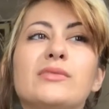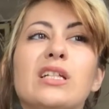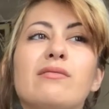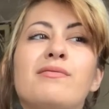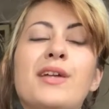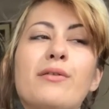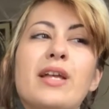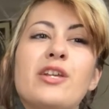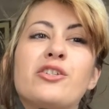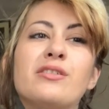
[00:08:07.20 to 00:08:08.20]

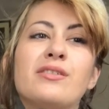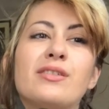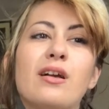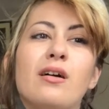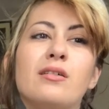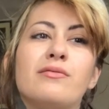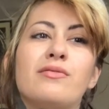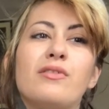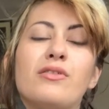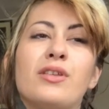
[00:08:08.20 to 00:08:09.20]
variations of
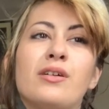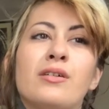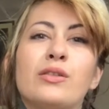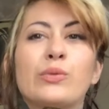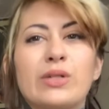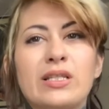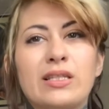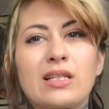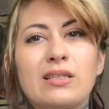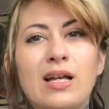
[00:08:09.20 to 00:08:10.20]
the 3,
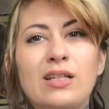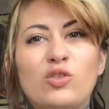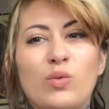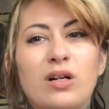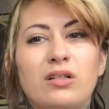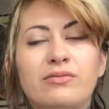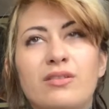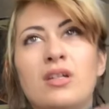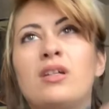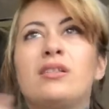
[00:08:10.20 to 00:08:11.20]
6, 9, 12,
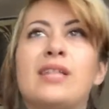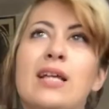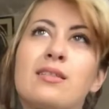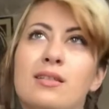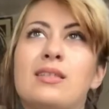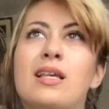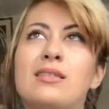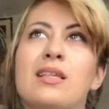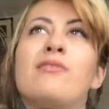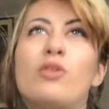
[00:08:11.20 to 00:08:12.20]
Tesla says
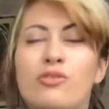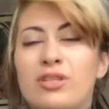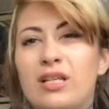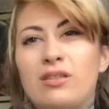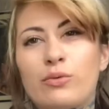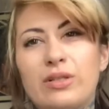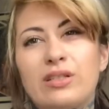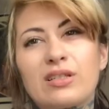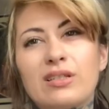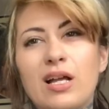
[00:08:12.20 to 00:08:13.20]
that if you understand 3,
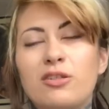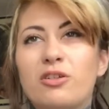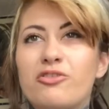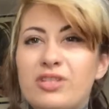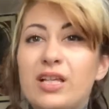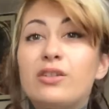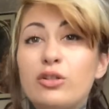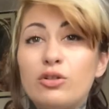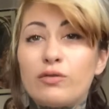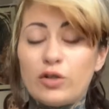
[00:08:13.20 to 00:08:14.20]
6, 9, you'll understand the
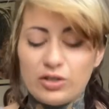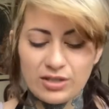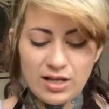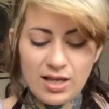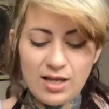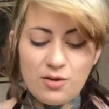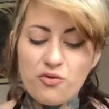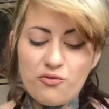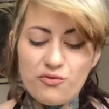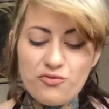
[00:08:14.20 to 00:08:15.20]
universe.
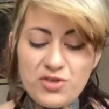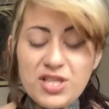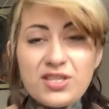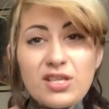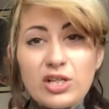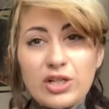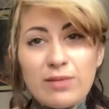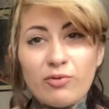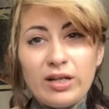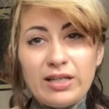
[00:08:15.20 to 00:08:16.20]
This shape
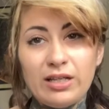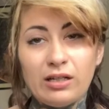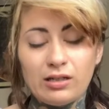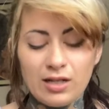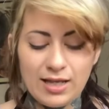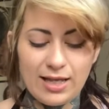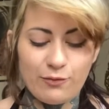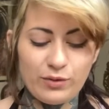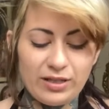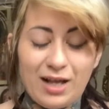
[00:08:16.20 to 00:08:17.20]
right here,
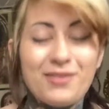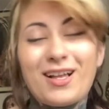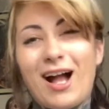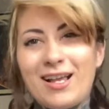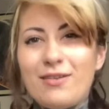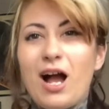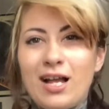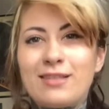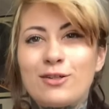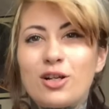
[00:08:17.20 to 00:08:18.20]

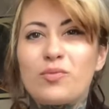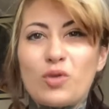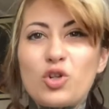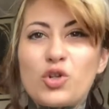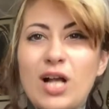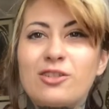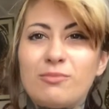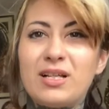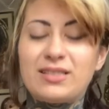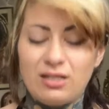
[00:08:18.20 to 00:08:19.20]
I took a protractor
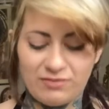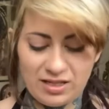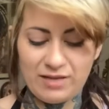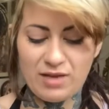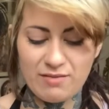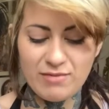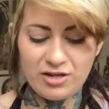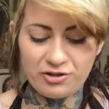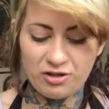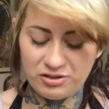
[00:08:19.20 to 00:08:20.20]
myself and I
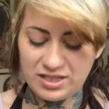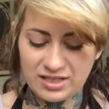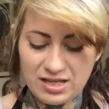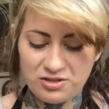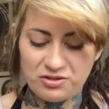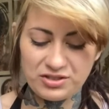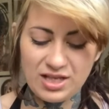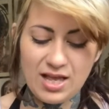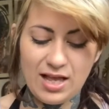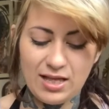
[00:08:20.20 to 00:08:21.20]
measured all these angles,
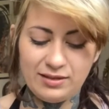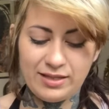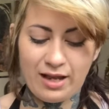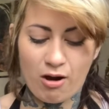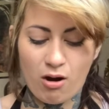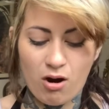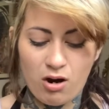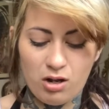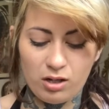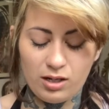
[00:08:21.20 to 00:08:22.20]
and they are
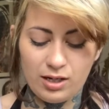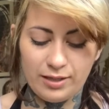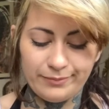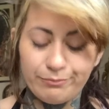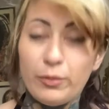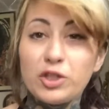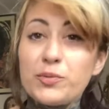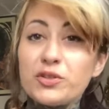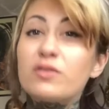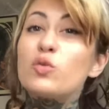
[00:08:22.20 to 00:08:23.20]
all
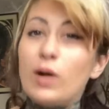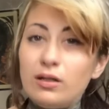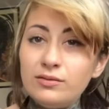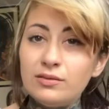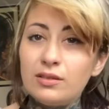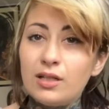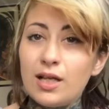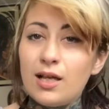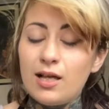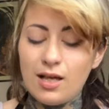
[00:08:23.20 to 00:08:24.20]
multiples of 12.
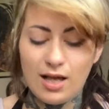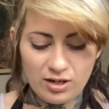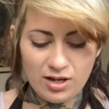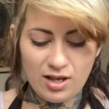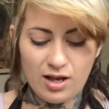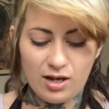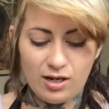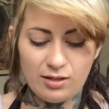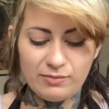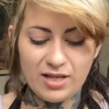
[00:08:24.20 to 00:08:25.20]

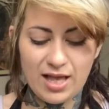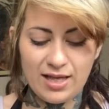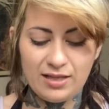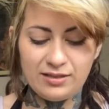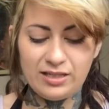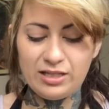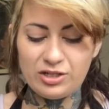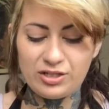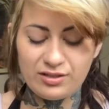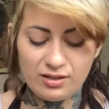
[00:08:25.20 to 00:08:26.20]
And
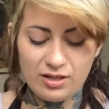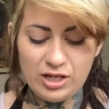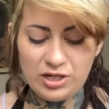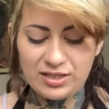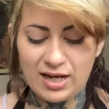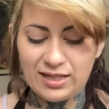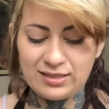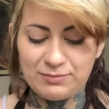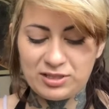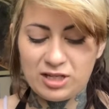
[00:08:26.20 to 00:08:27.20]
each side
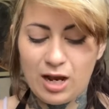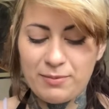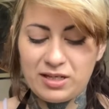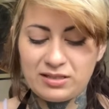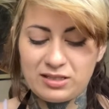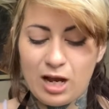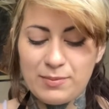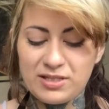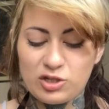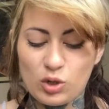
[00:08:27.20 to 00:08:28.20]
except the top, because the top
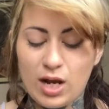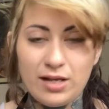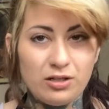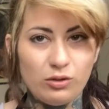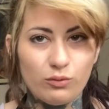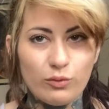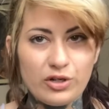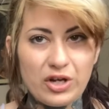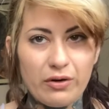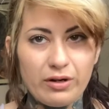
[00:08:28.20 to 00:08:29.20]
is a triangle, which
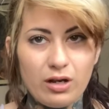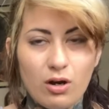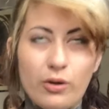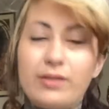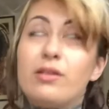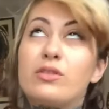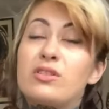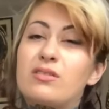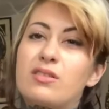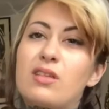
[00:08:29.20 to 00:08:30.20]
area,
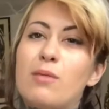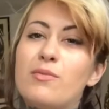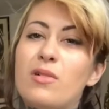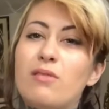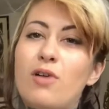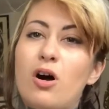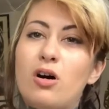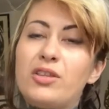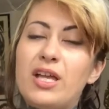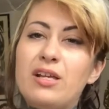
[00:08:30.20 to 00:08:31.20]
sum of all
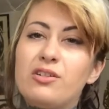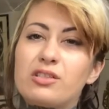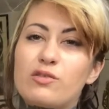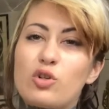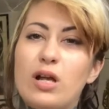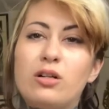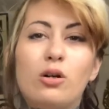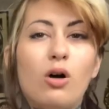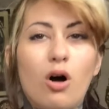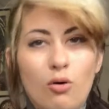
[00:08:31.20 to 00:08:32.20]
the angles of
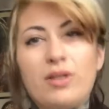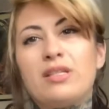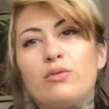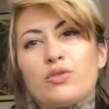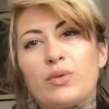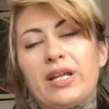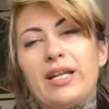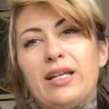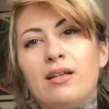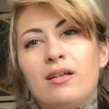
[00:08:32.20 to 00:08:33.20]
triangle always equals
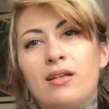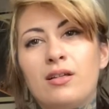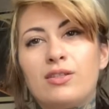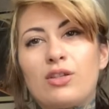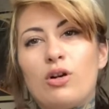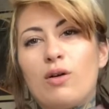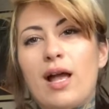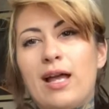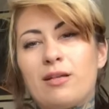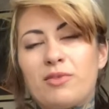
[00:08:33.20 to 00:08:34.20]
180. So
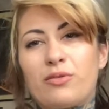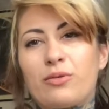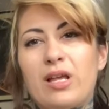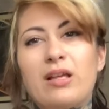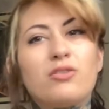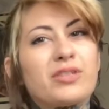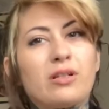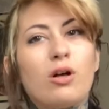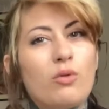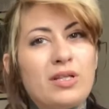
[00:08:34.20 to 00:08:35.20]
add up the three angles, it'll
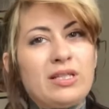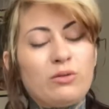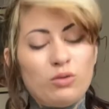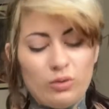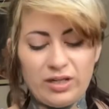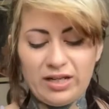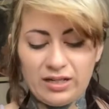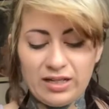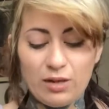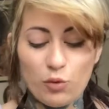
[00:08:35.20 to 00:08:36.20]
always equal
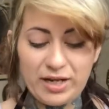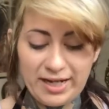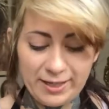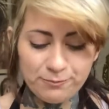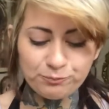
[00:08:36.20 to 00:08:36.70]
180.